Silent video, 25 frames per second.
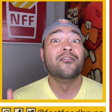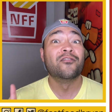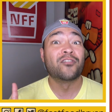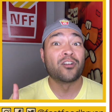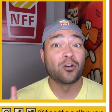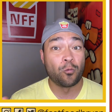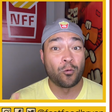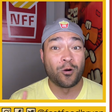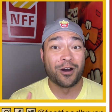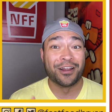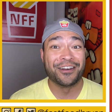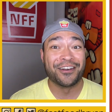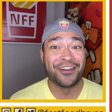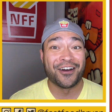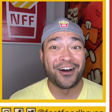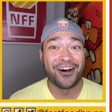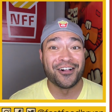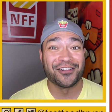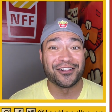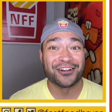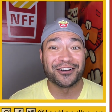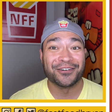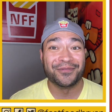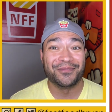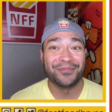for
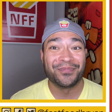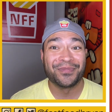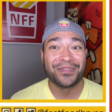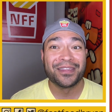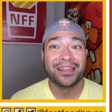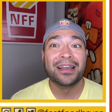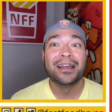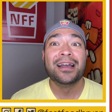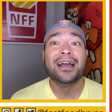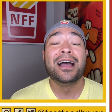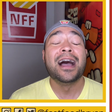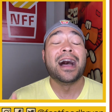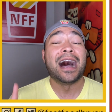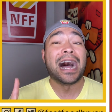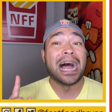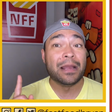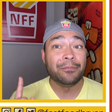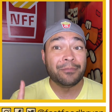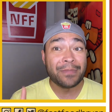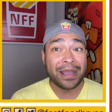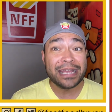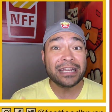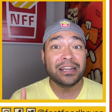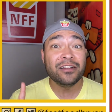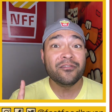$1. I
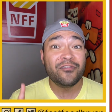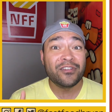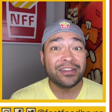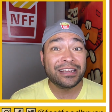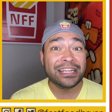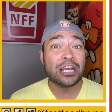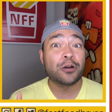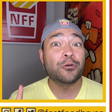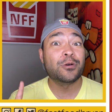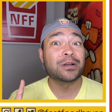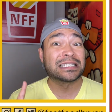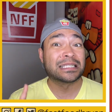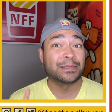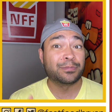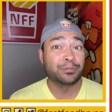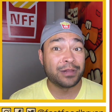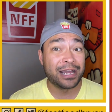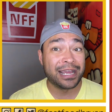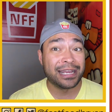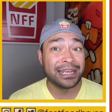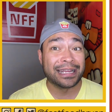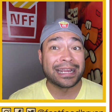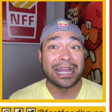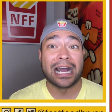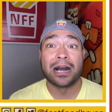made a video
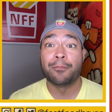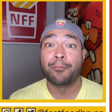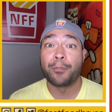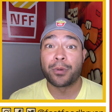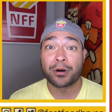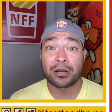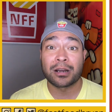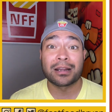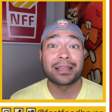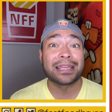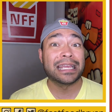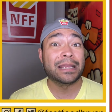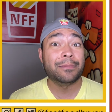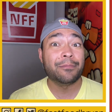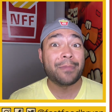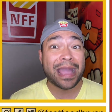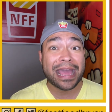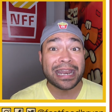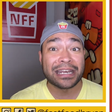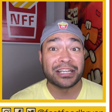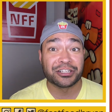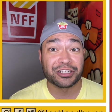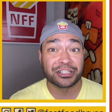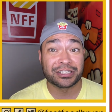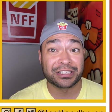explaining how Burger King
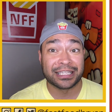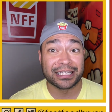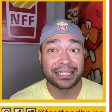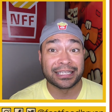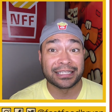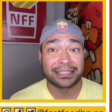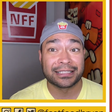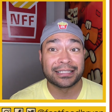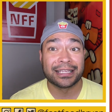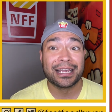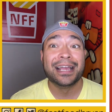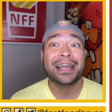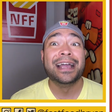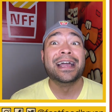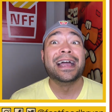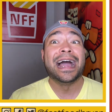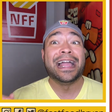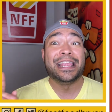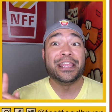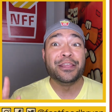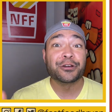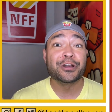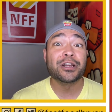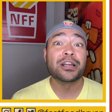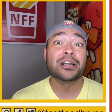manages this,
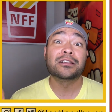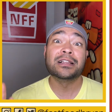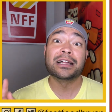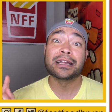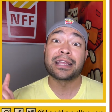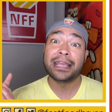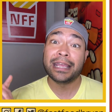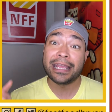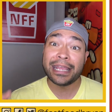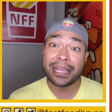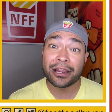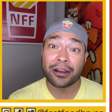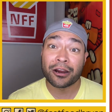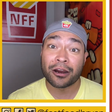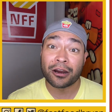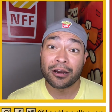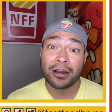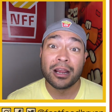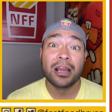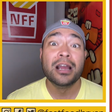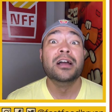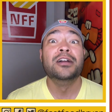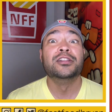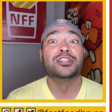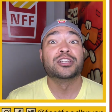and you can click
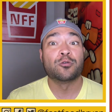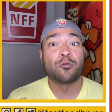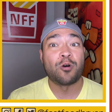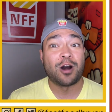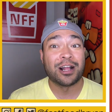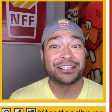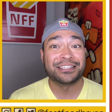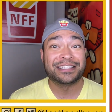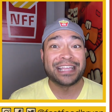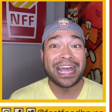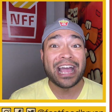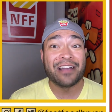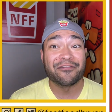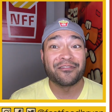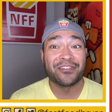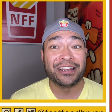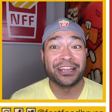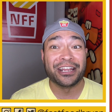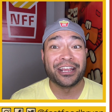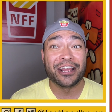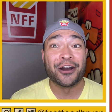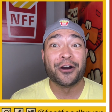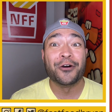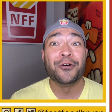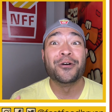here to watch that
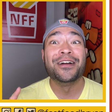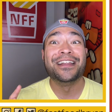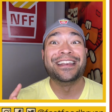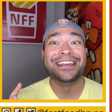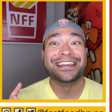video